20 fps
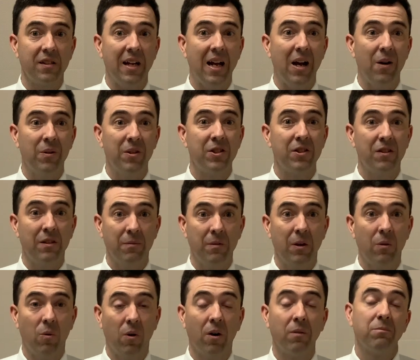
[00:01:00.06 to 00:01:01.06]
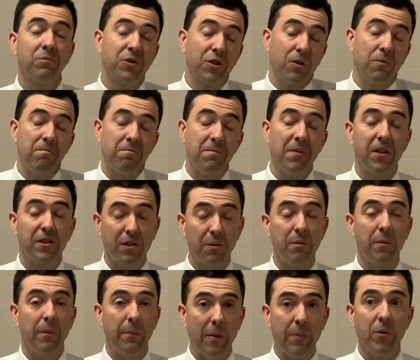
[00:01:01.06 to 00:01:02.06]
how into them they were. So that's going to
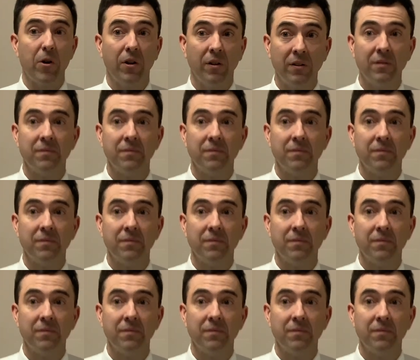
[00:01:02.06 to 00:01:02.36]
be a memory.